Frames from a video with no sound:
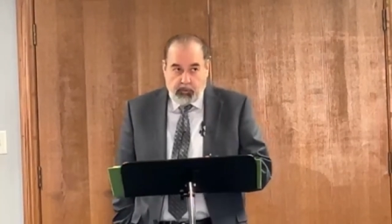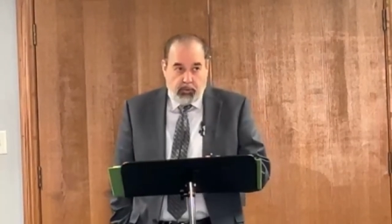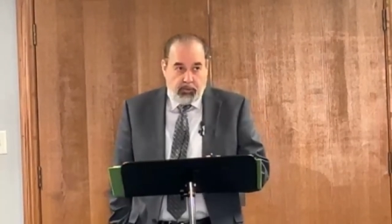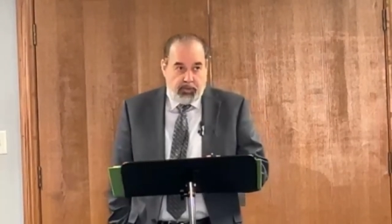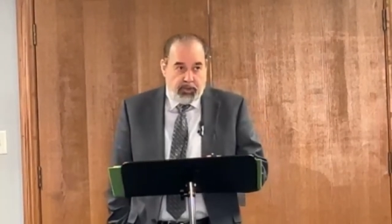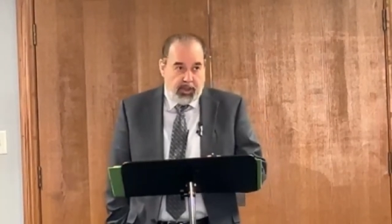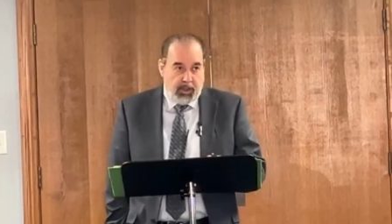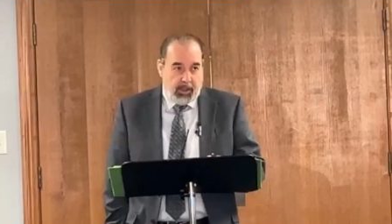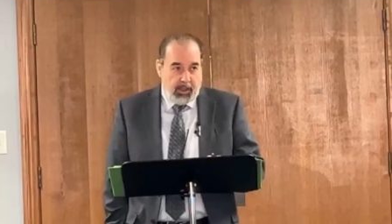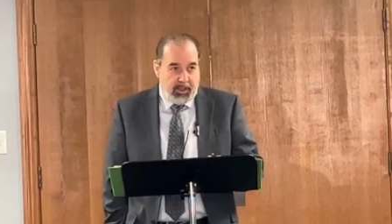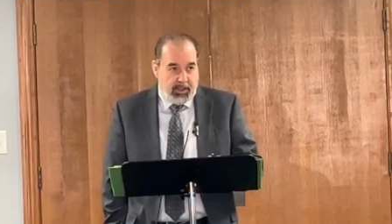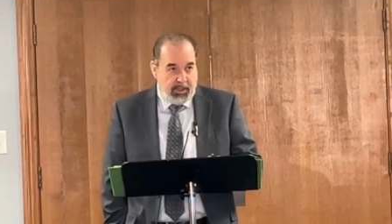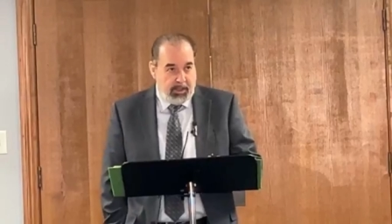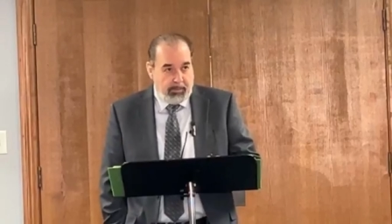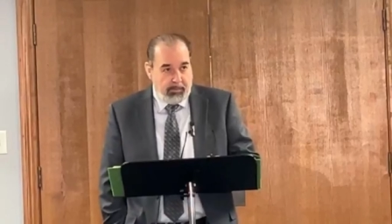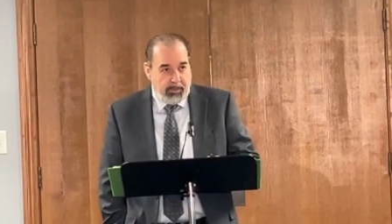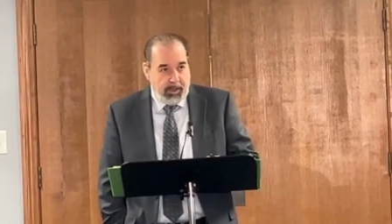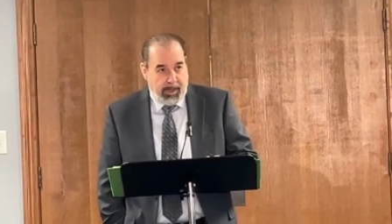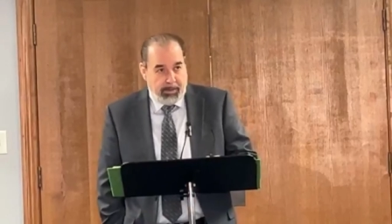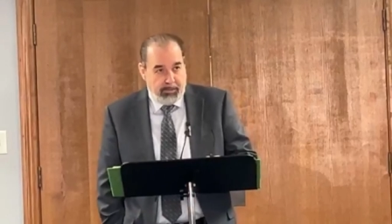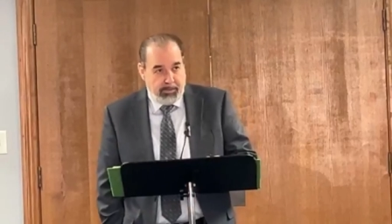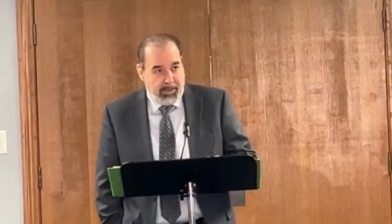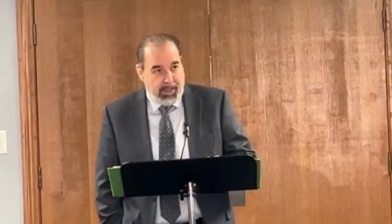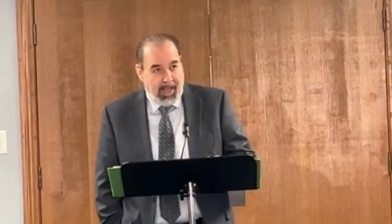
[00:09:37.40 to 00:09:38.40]
Unfortunately,
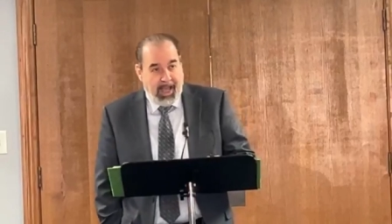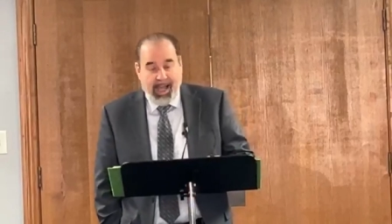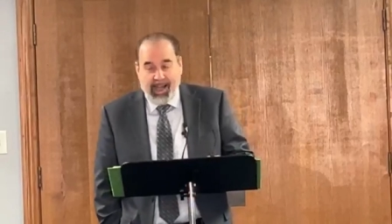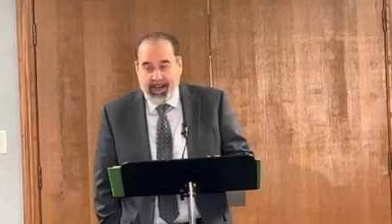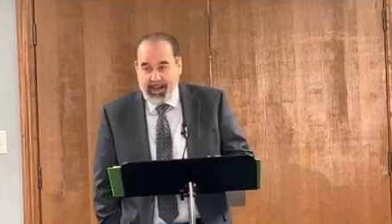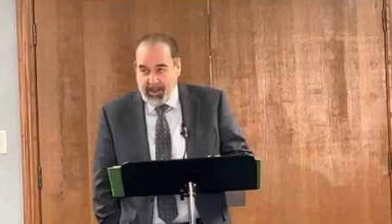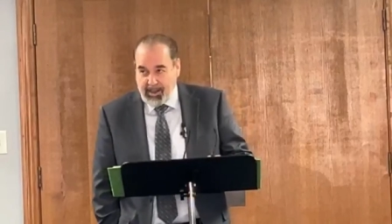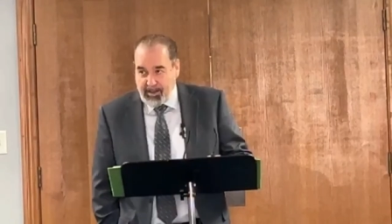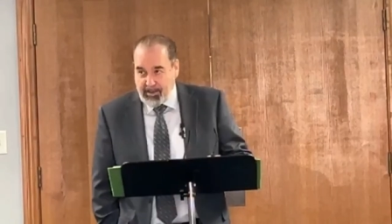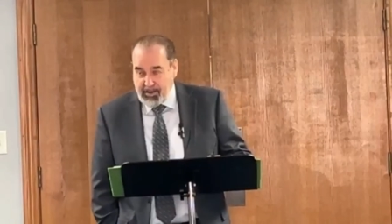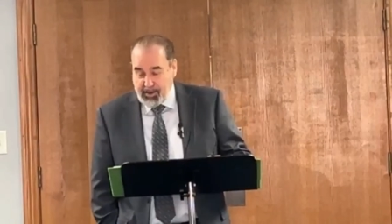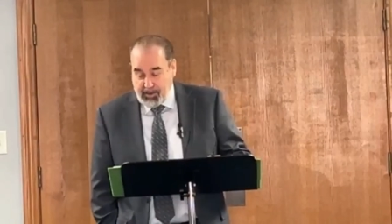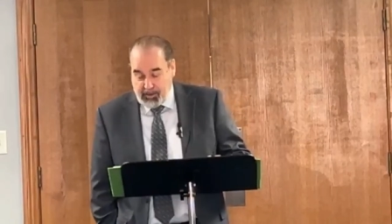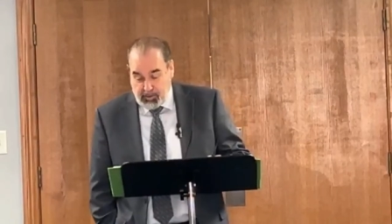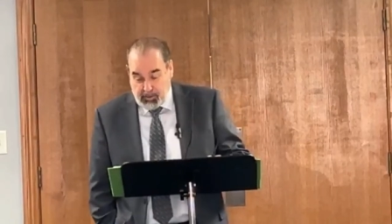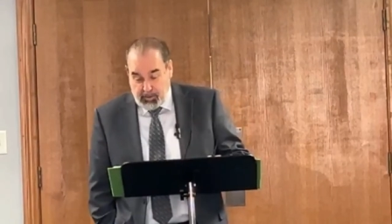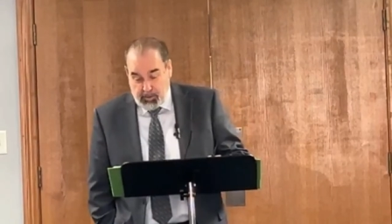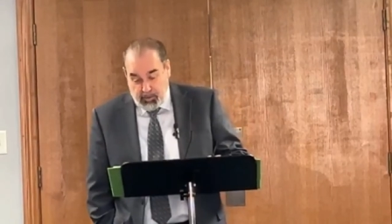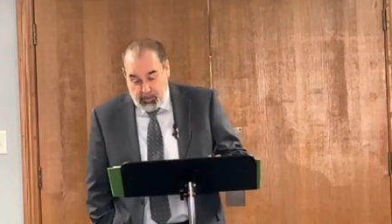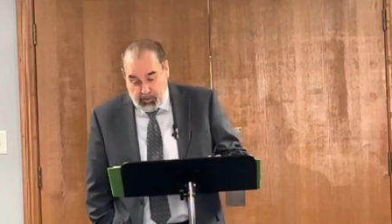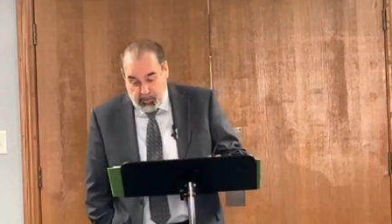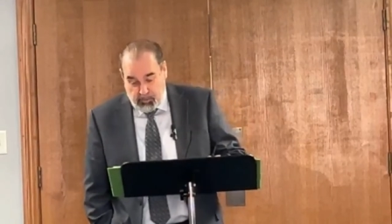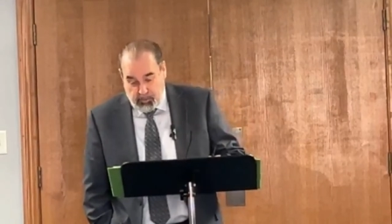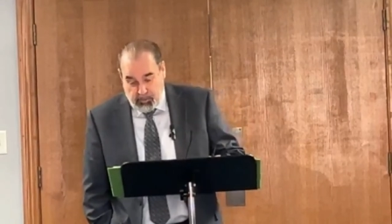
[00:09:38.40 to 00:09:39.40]
sometimes not their
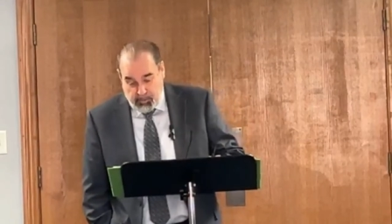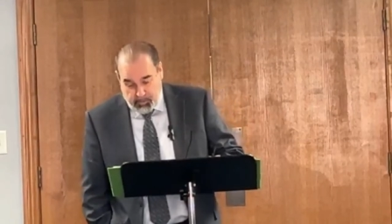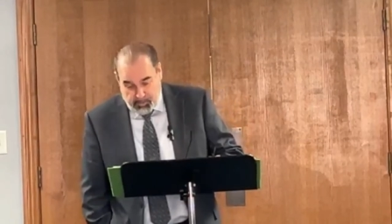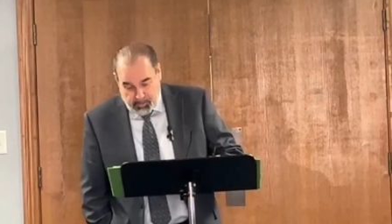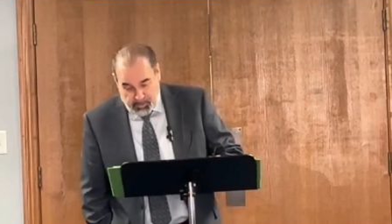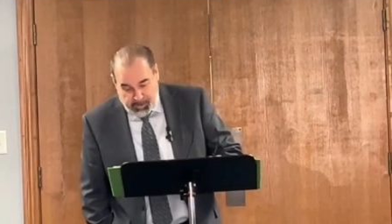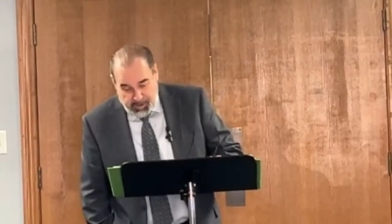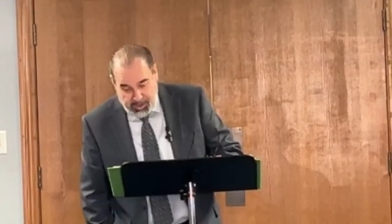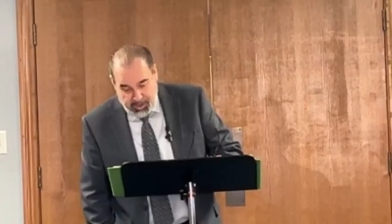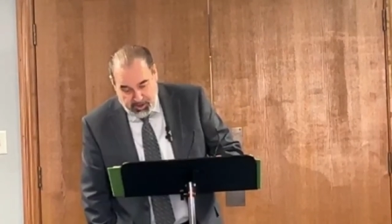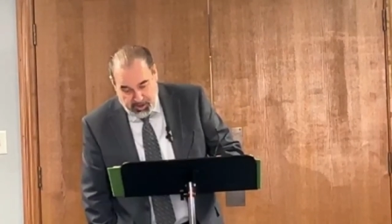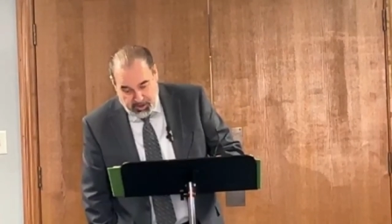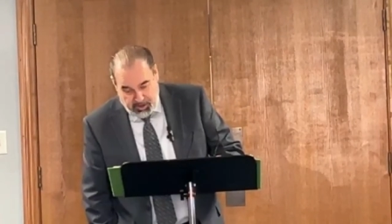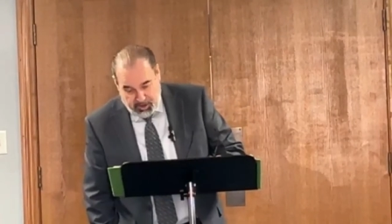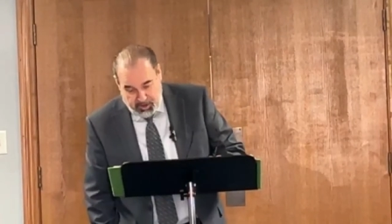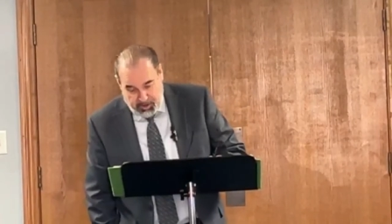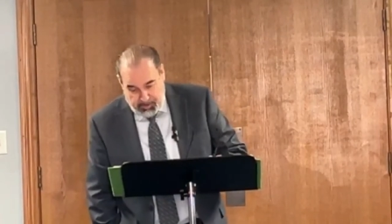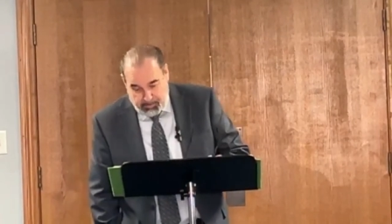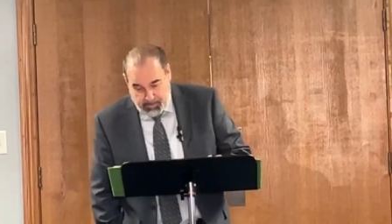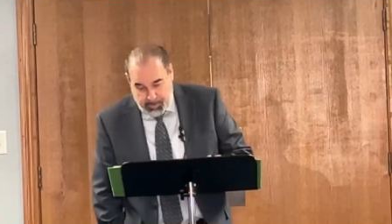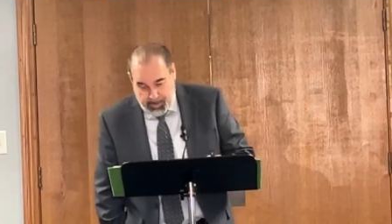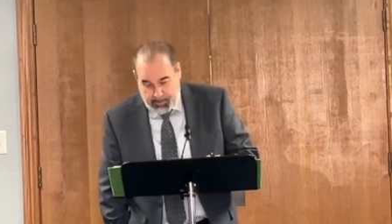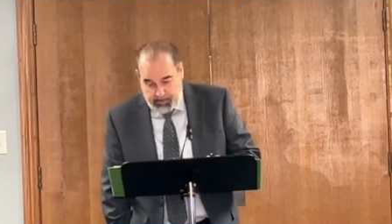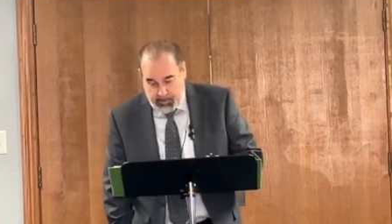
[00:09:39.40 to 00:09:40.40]
new
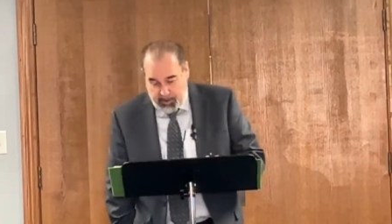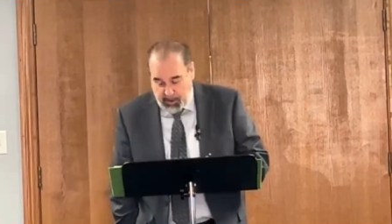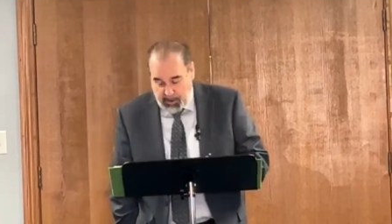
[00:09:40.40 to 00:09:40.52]
relationship.